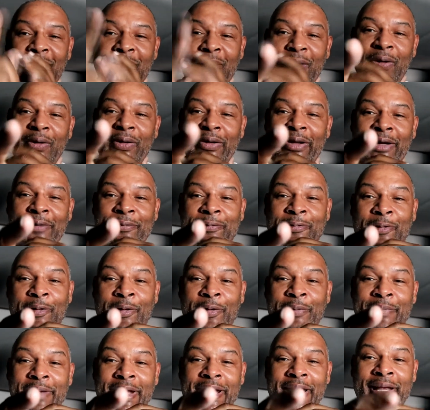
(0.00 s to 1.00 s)
hold up
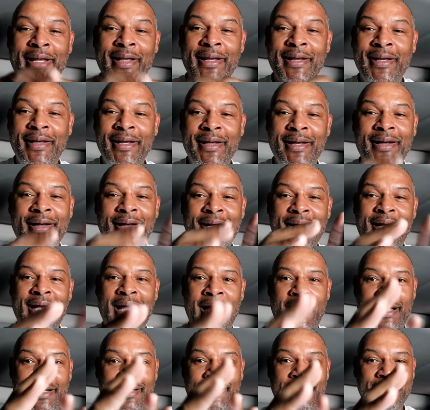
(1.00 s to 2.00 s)
for a minute.
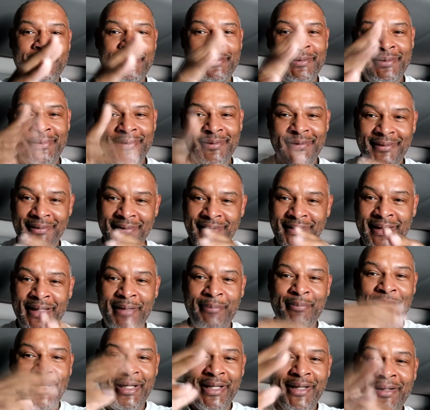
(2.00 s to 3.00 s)
I
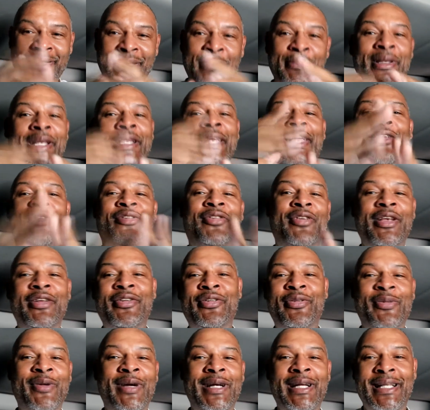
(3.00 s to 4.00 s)
let me let me get
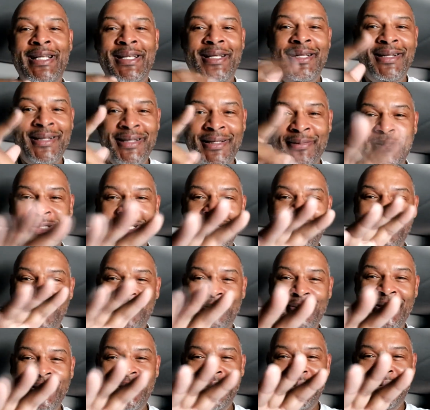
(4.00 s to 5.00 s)
situated. Let me let me